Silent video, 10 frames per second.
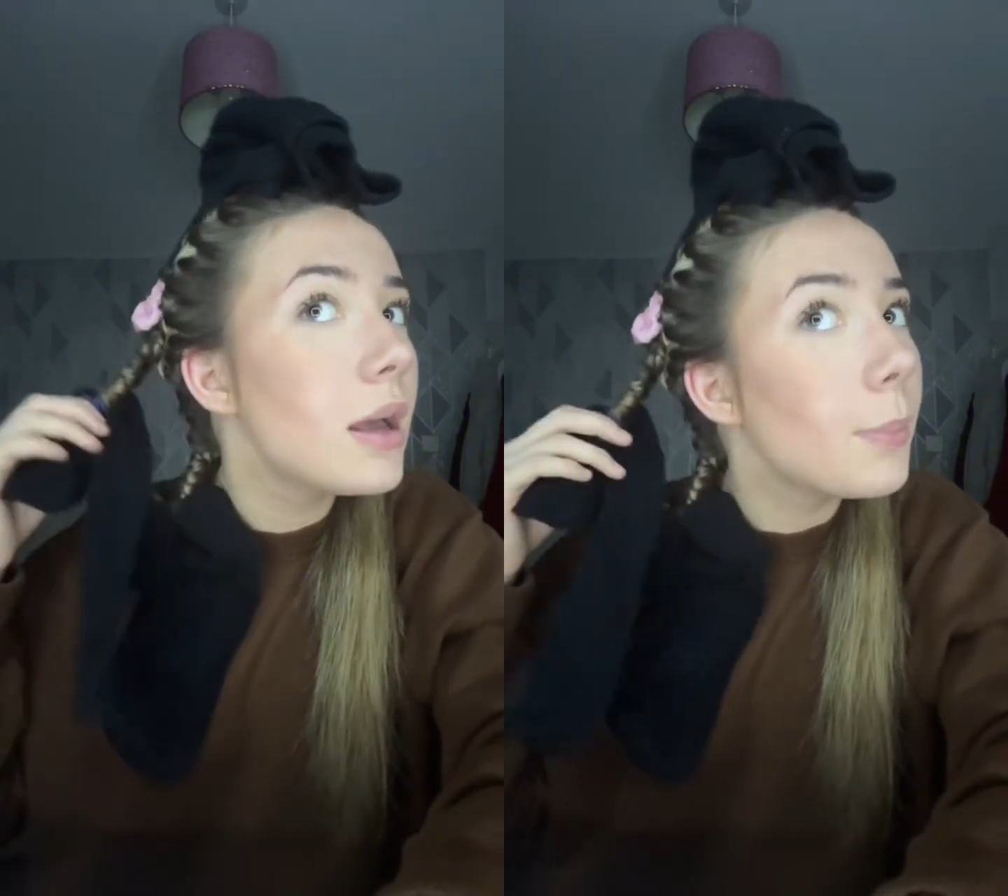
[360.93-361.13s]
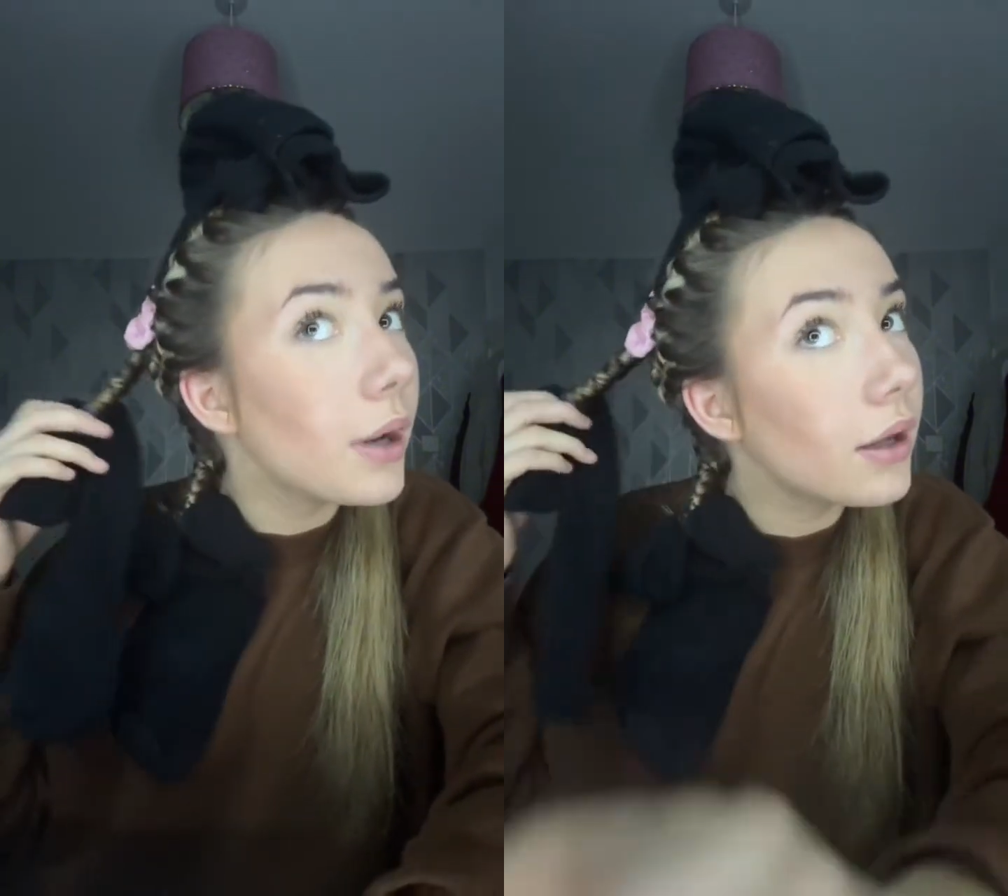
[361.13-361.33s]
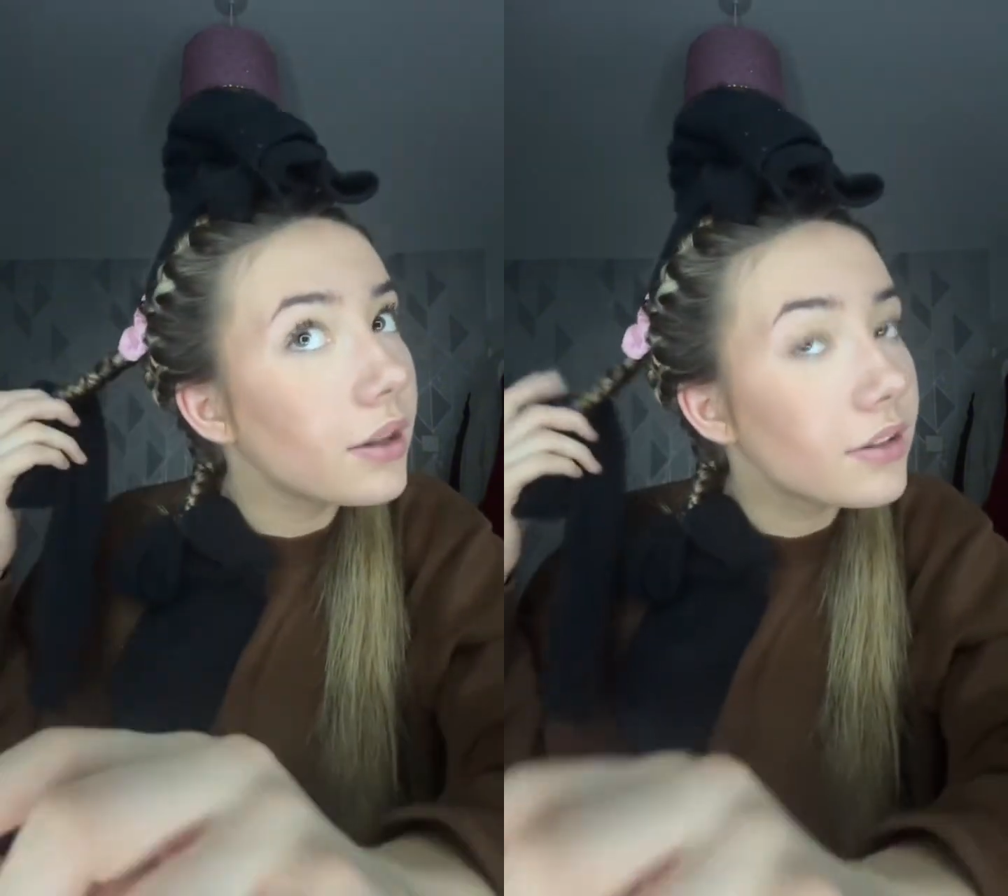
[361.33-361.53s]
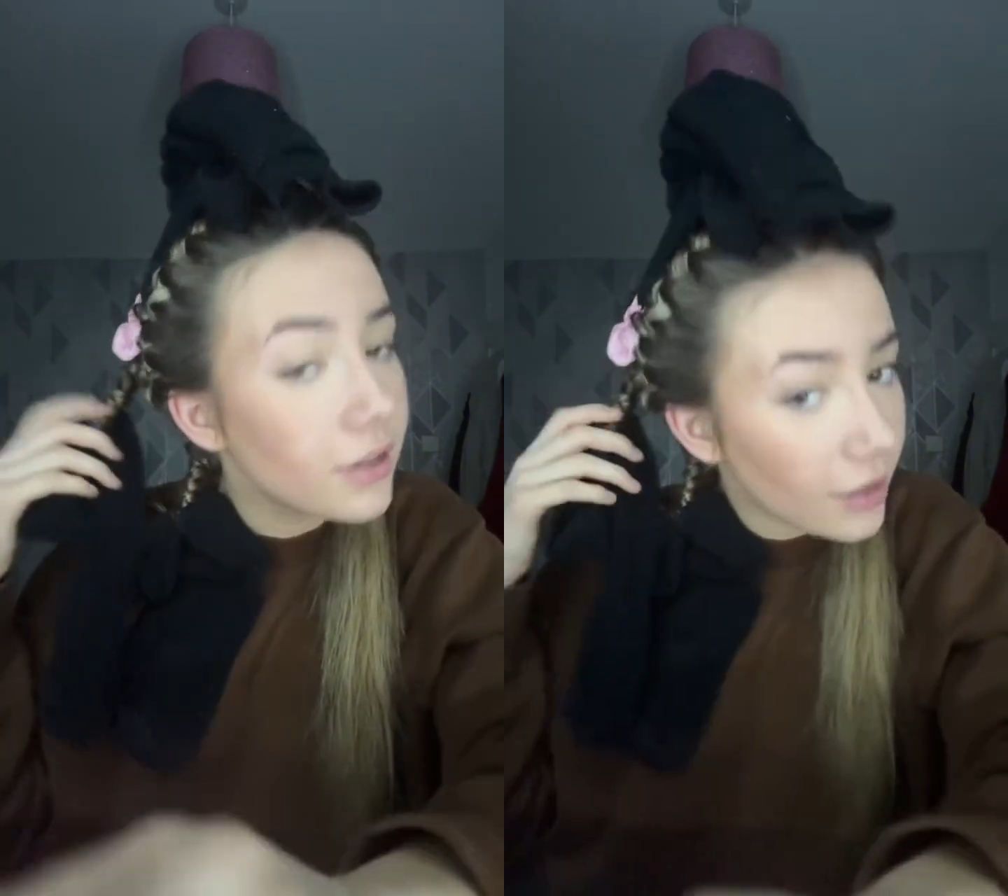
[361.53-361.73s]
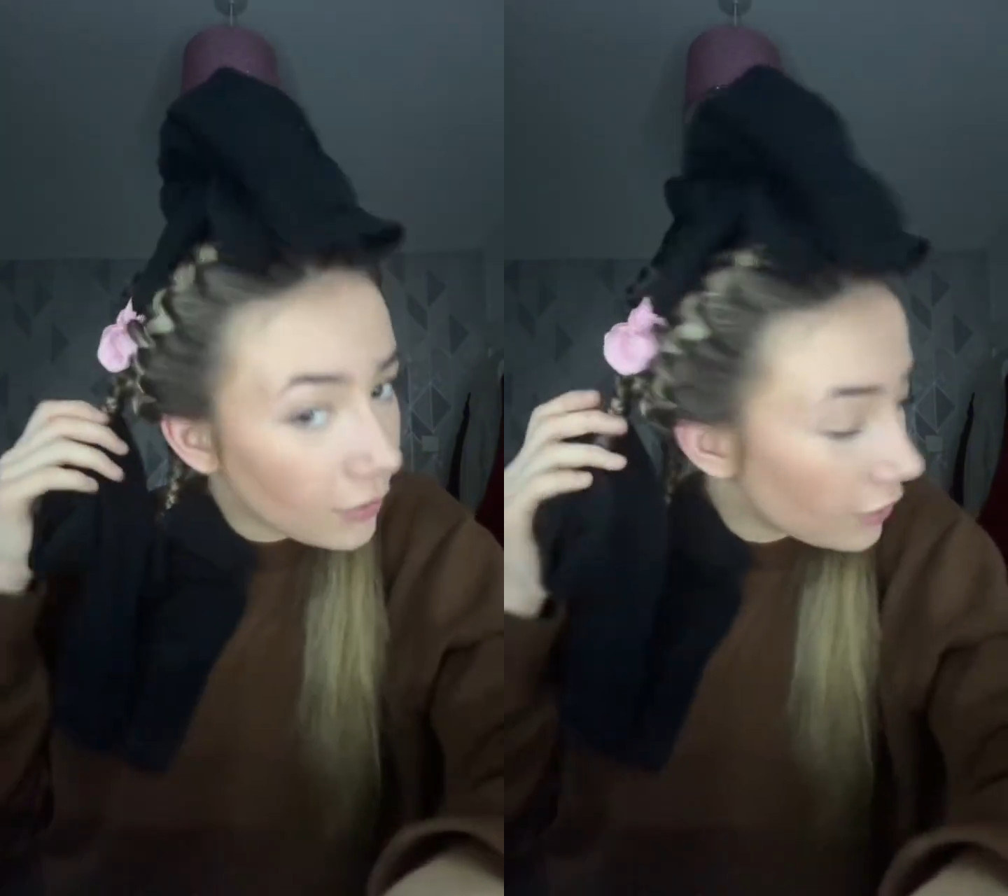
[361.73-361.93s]
But this
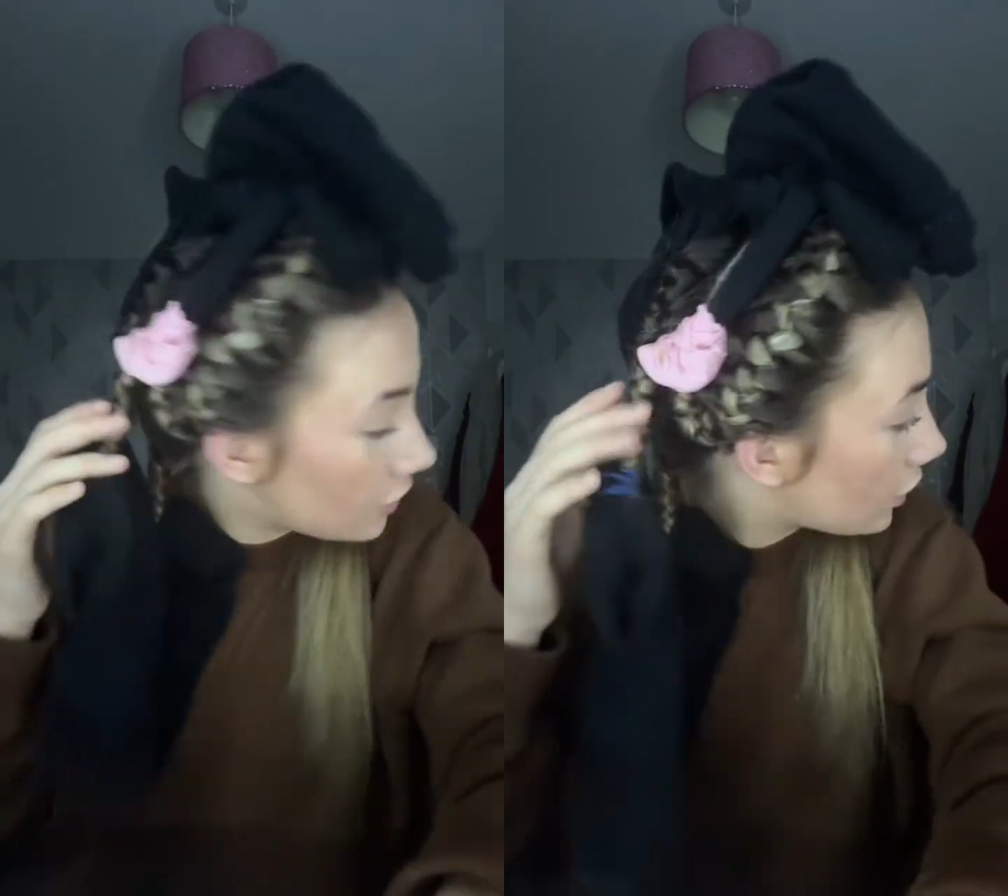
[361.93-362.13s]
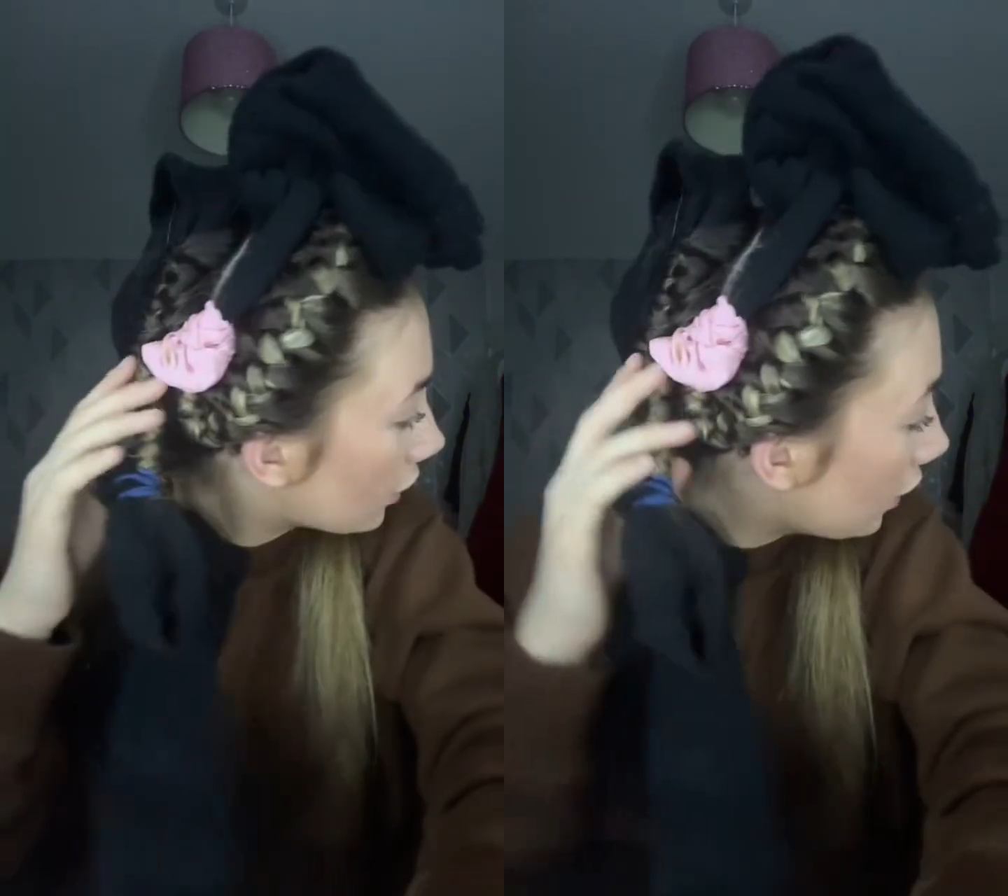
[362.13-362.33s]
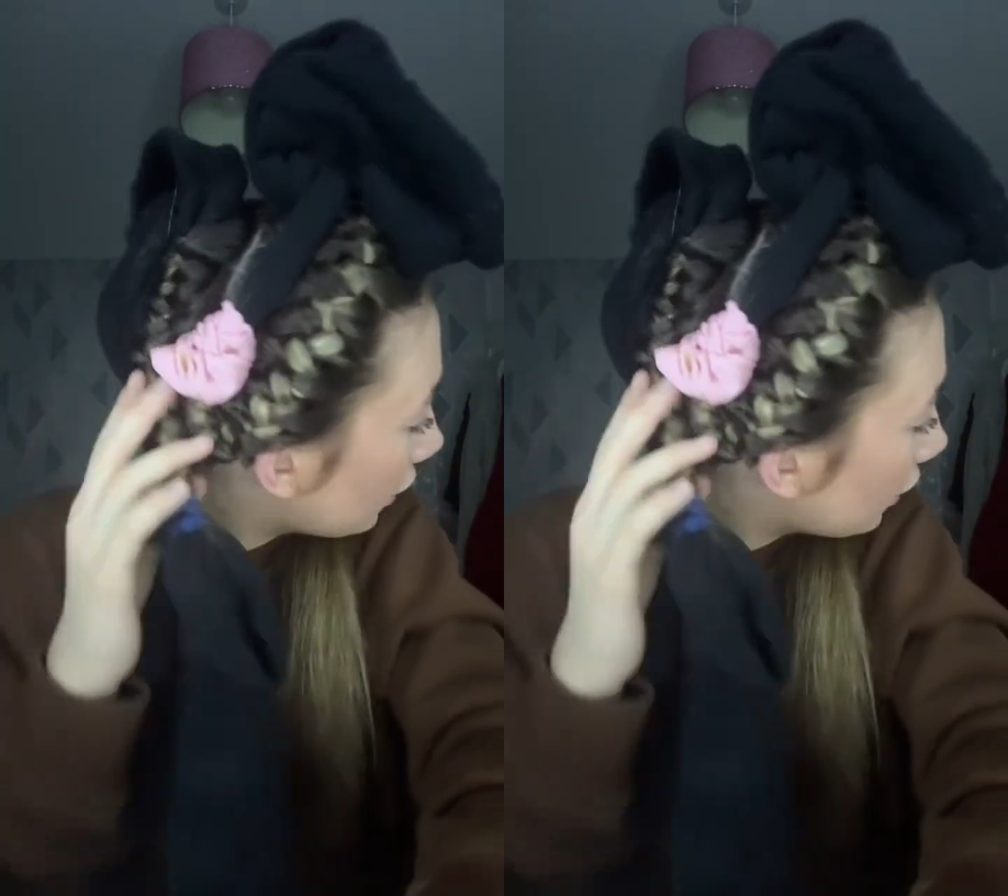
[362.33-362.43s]
is how they should look.